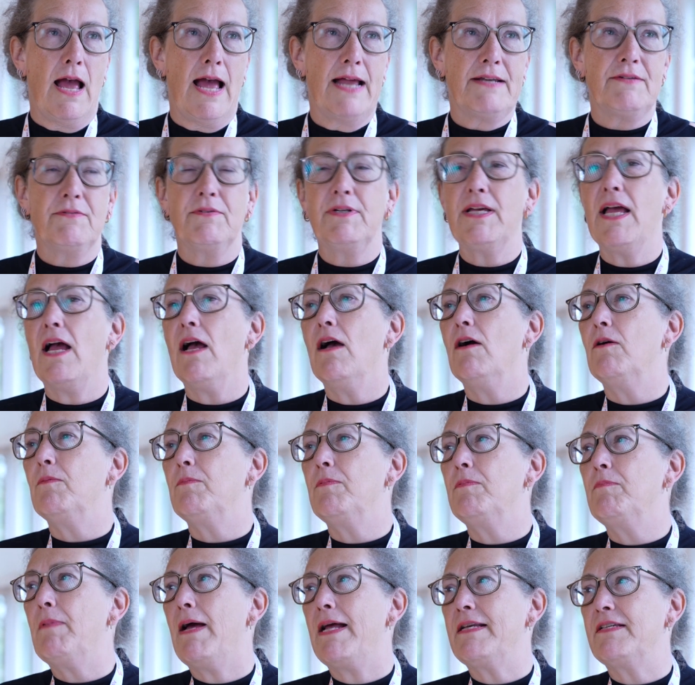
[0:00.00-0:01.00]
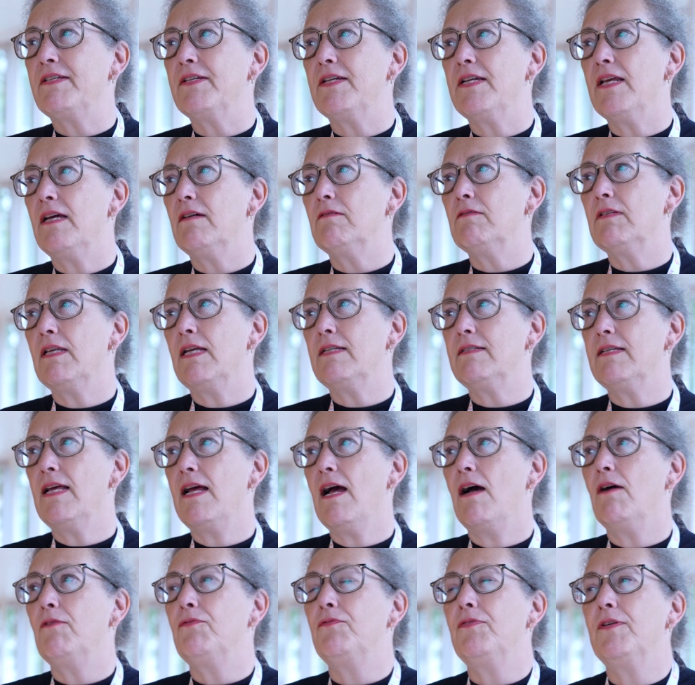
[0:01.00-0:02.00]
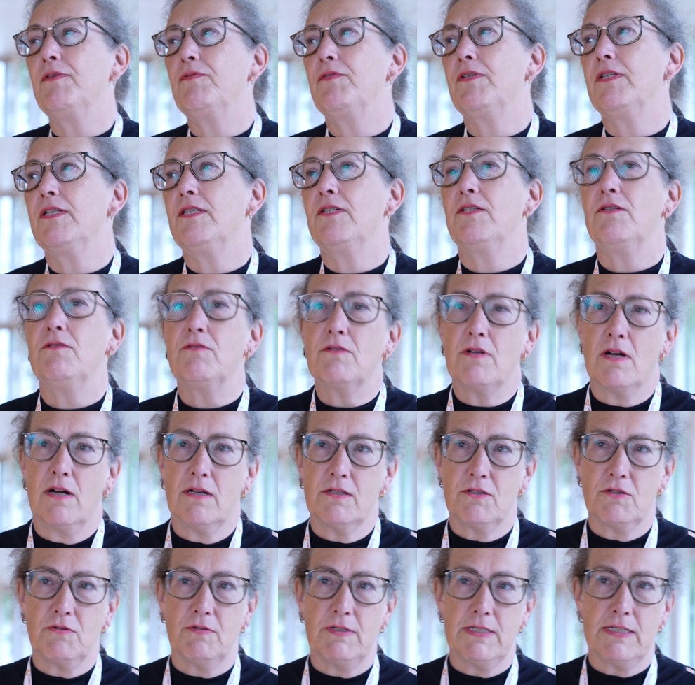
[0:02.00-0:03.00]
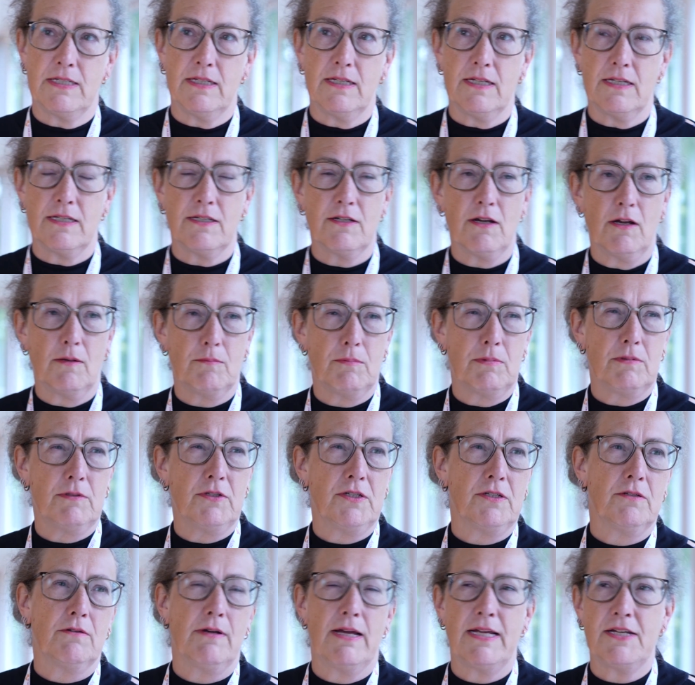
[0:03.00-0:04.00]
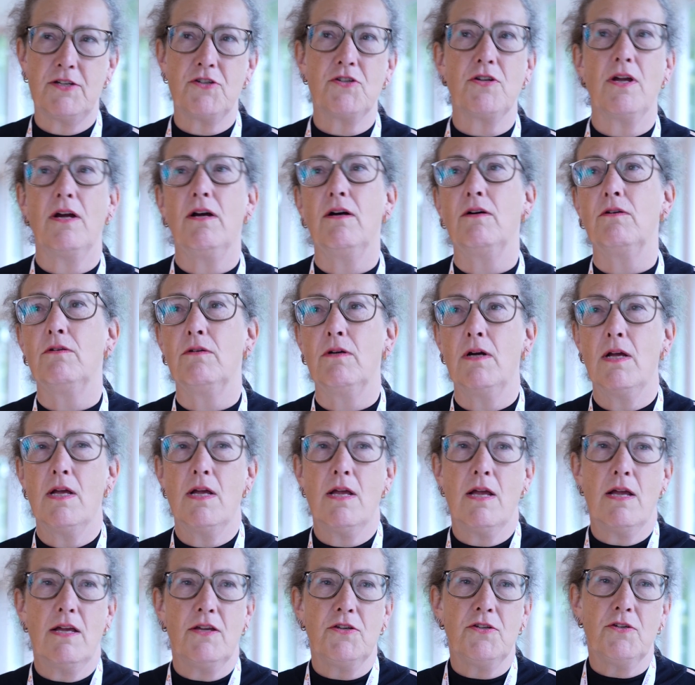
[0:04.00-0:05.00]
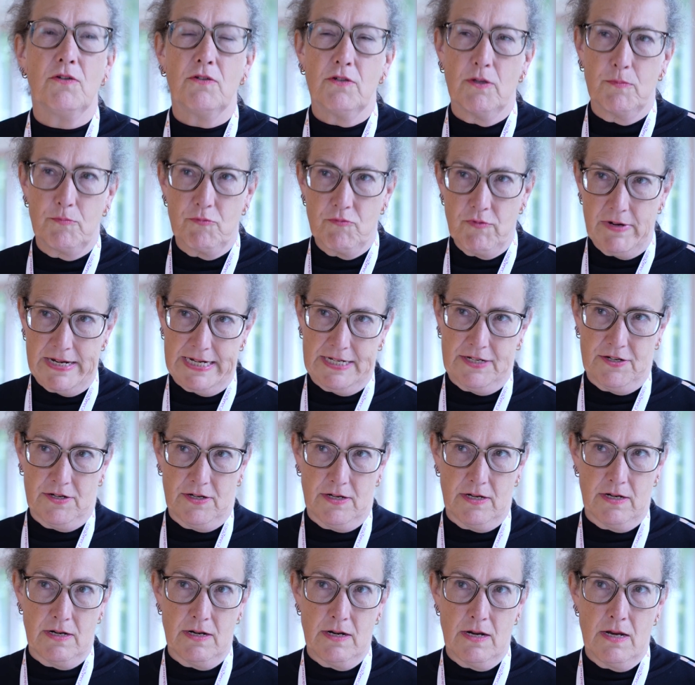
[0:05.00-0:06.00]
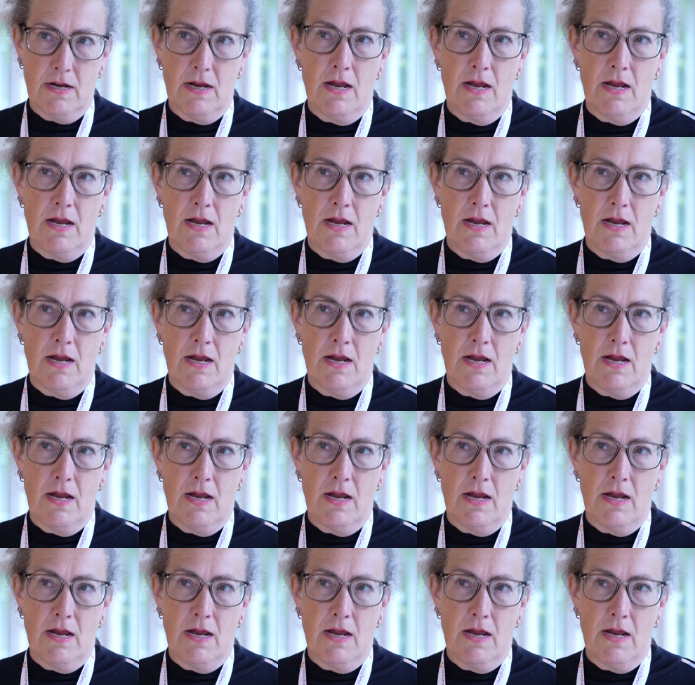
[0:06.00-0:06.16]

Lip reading: And we hope, and you know, that there are 52 countries in WHO Europe region,